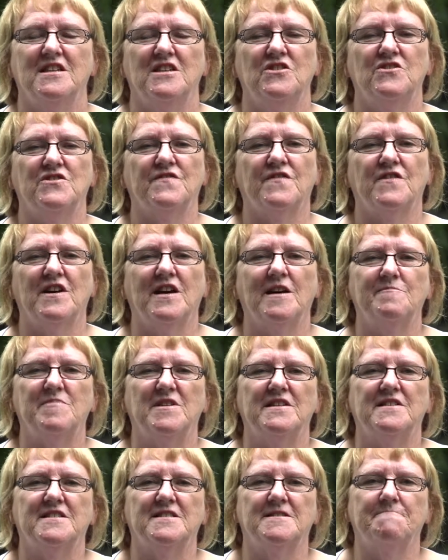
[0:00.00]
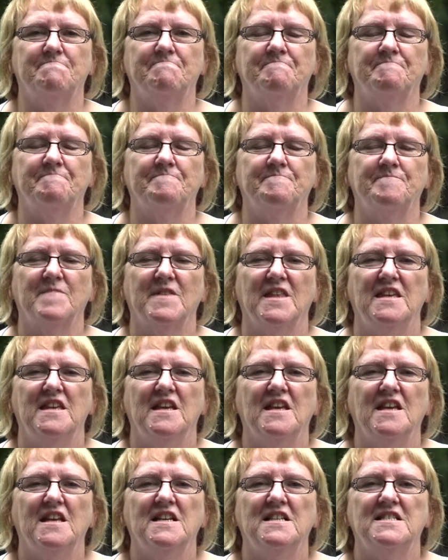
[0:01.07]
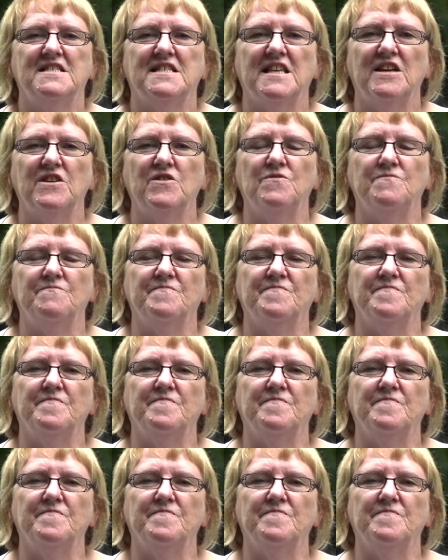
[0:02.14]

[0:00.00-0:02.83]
useful habits. So